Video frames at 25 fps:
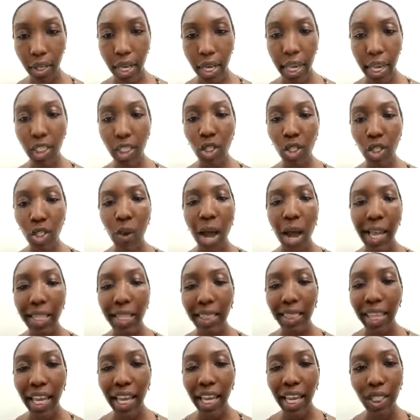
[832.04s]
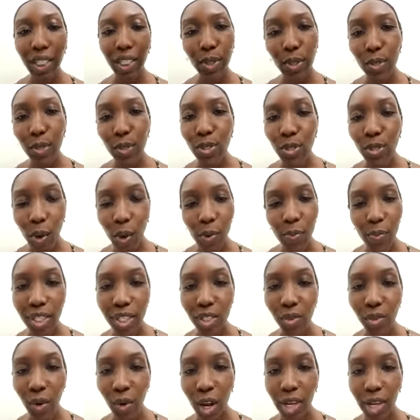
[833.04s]
And so I thank you so
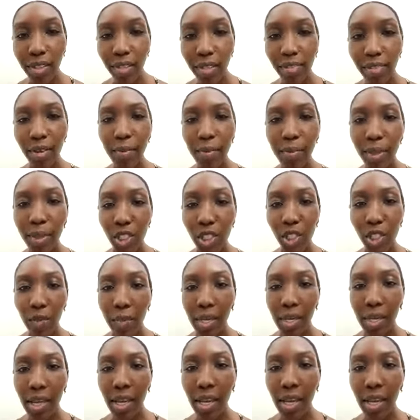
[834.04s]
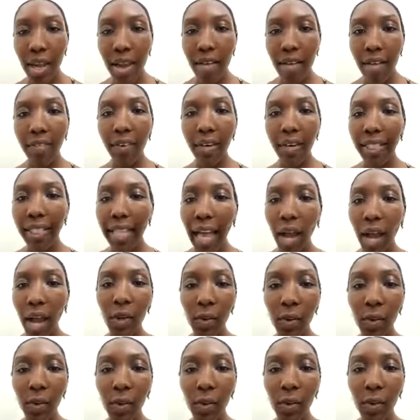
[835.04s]
much, Rhonda, for pushing me, for
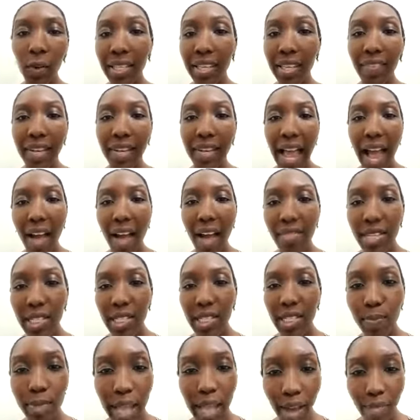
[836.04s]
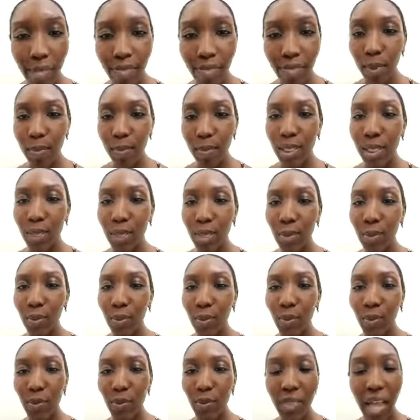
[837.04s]
allowing me to even have this platform,
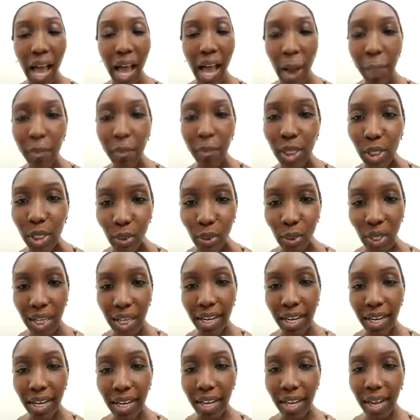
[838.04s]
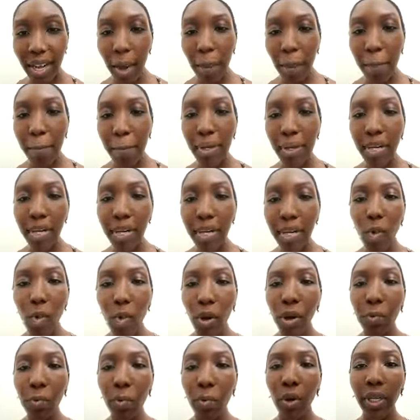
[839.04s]
to the opportunity, but
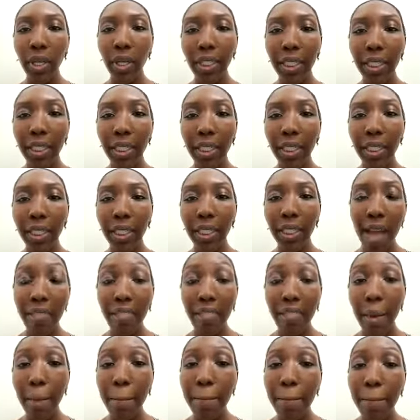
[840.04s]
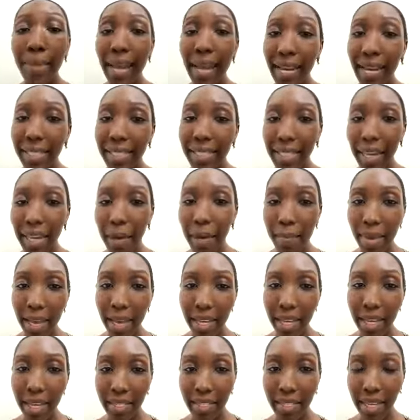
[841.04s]
more importantly, to have an amazing,
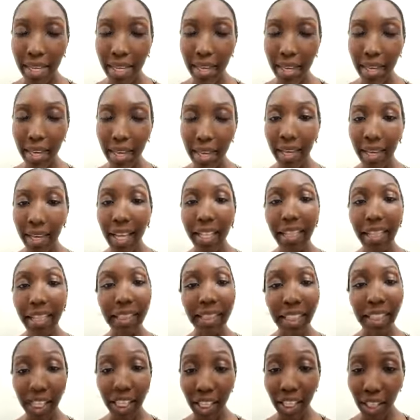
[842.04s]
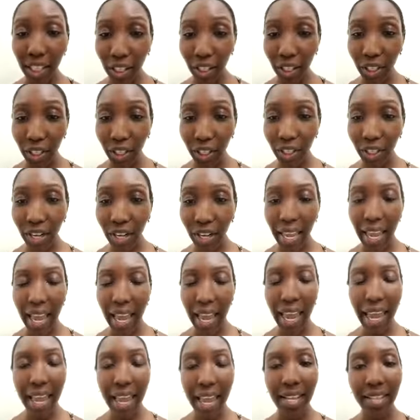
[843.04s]
amazing leader
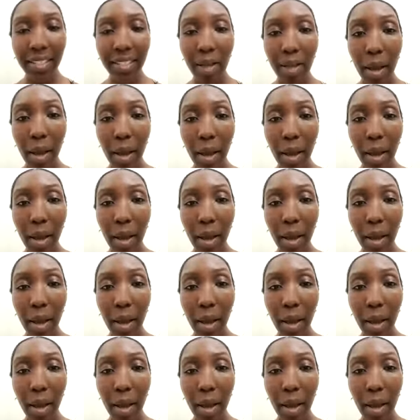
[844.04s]
and